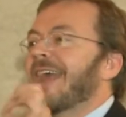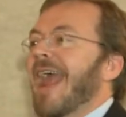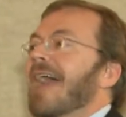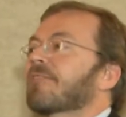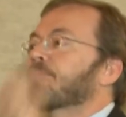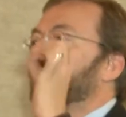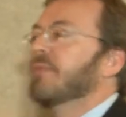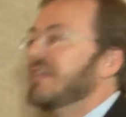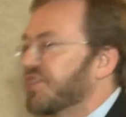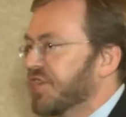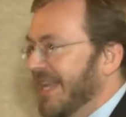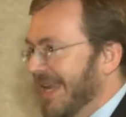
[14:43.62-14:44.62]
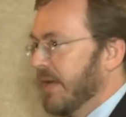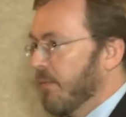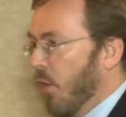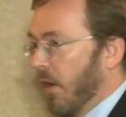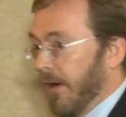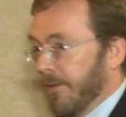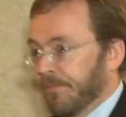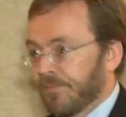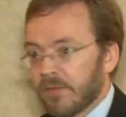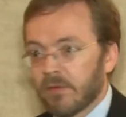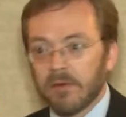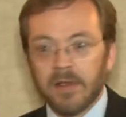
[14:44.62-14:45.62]
to ask permission anymore.
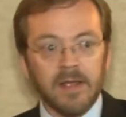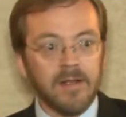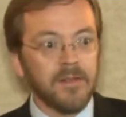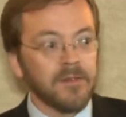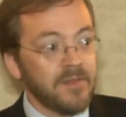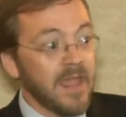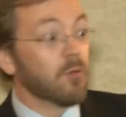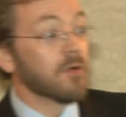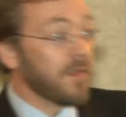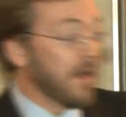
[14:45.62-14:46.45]
They were